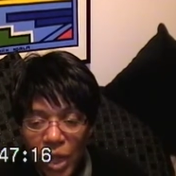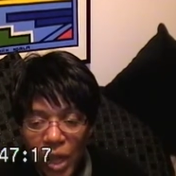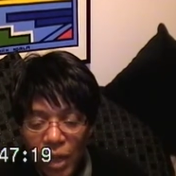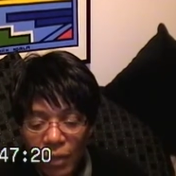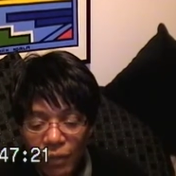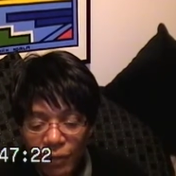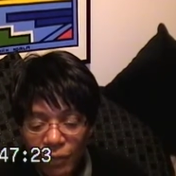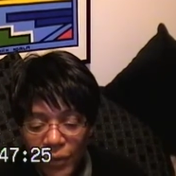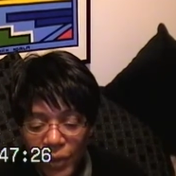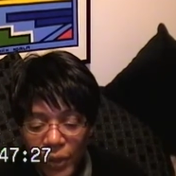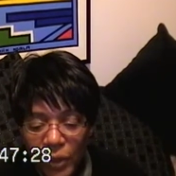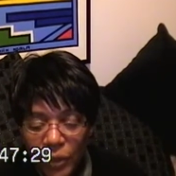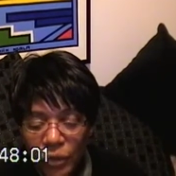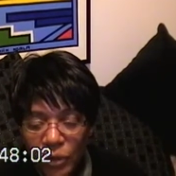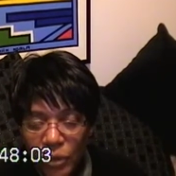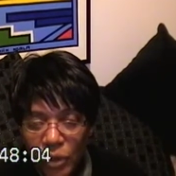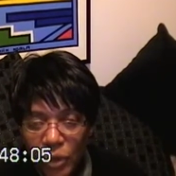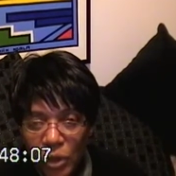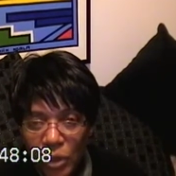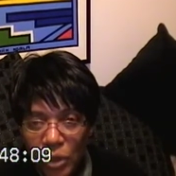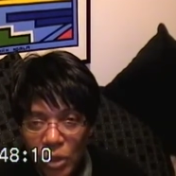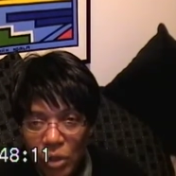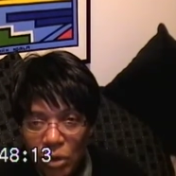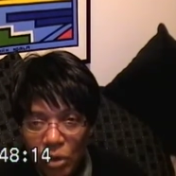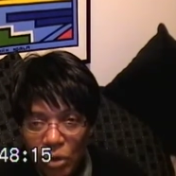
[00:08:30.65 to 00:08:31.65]
I felt
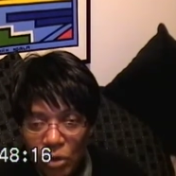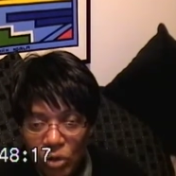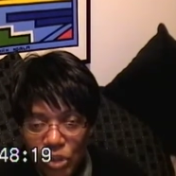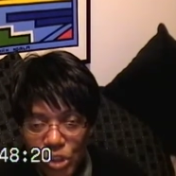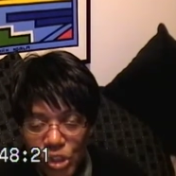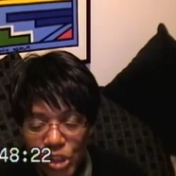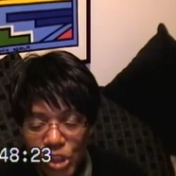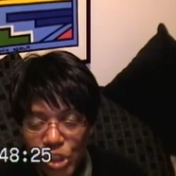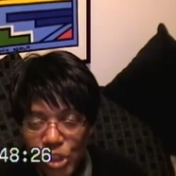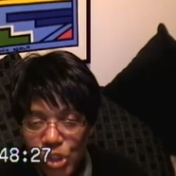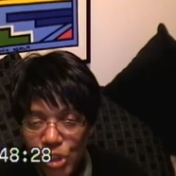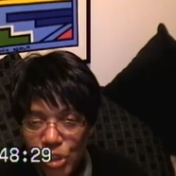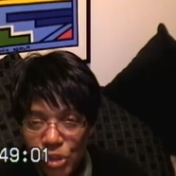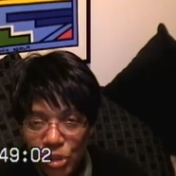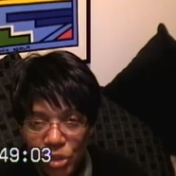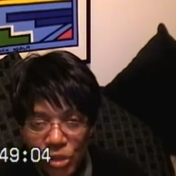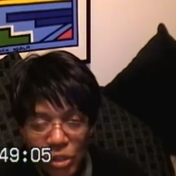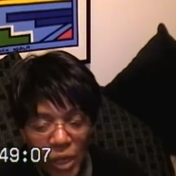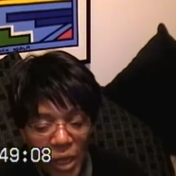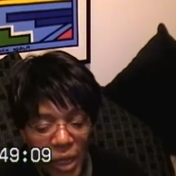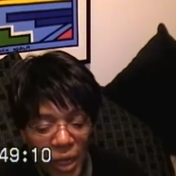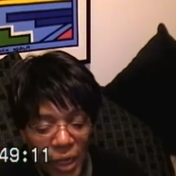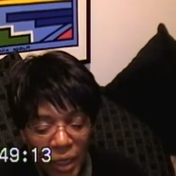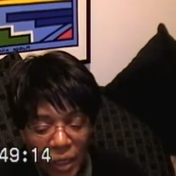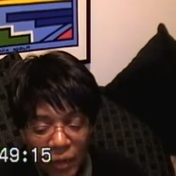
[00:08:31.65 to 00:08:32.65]
her she should
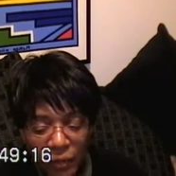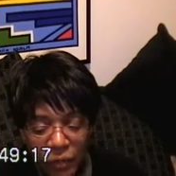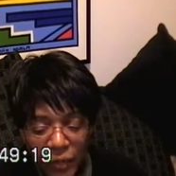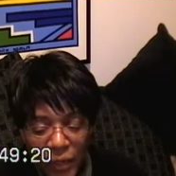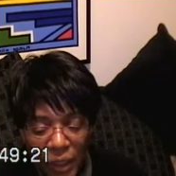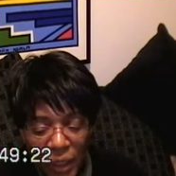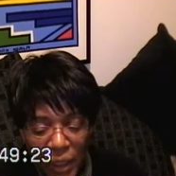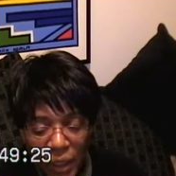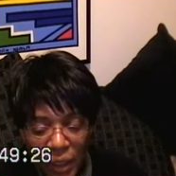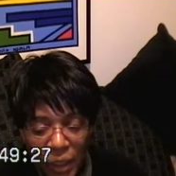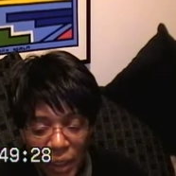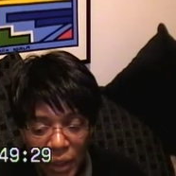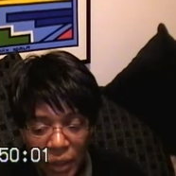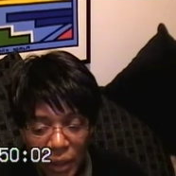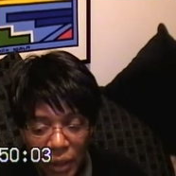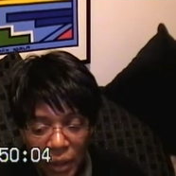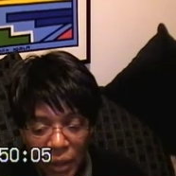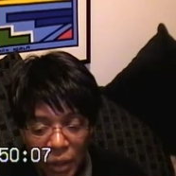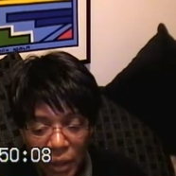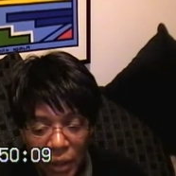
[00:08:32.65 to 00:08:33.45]
not have died